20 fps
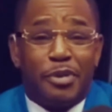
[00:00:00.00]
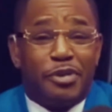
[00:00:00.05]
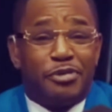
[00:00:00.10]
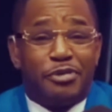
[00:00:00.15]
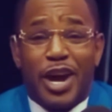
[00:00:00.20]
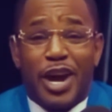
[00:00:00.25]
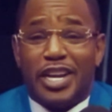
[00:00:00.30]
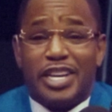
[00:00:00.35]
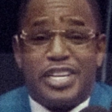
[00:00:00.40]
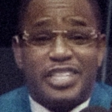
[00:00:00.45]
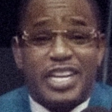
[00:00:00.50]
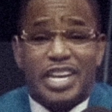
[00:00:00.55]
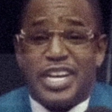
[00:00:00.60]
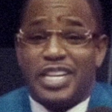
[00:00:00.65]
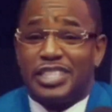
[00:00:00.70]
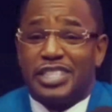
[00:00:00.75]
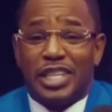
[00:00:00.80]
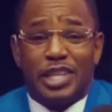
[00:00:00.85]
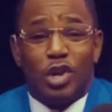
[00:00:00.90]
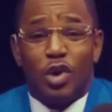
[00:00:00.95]
it all.
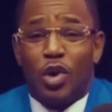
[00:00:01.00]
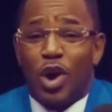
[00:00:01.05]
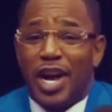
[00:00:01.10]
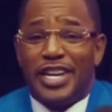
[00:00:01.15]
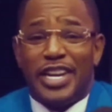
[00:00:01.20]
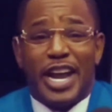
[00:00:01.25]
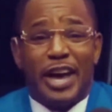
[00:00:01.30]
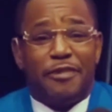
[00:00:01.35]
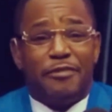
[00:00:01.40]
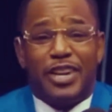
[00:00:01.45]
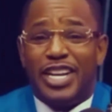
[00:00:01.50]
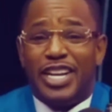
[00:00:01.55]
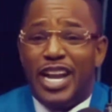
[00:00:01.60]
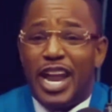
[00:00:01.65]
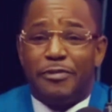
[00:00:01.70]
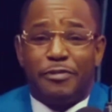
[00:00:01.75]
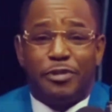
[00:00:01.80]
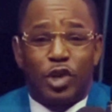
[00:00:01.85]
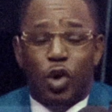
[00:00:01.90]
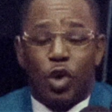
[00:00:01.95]
They want the devil's
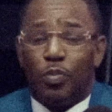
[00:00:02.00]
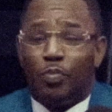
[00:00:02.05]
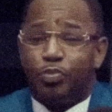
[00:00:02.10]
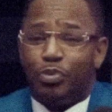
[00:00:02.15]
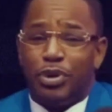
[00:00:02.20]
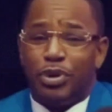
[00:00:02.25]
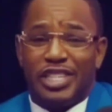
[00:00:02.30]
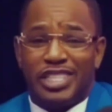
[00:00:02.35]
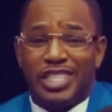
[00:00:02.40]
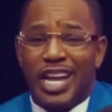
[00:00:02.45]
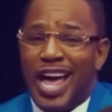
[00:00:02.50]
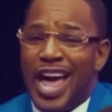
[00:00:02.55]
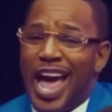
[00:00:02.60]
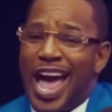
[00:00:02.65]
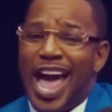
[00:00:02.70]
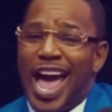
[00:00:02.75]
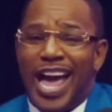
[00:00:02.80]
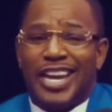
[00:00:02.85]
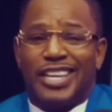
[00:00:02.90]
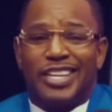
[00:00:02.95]
pie. They eat the whole
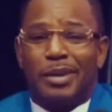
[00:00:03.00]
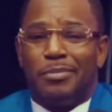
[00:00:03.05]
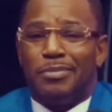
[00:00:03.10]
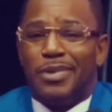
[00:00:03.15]
thing.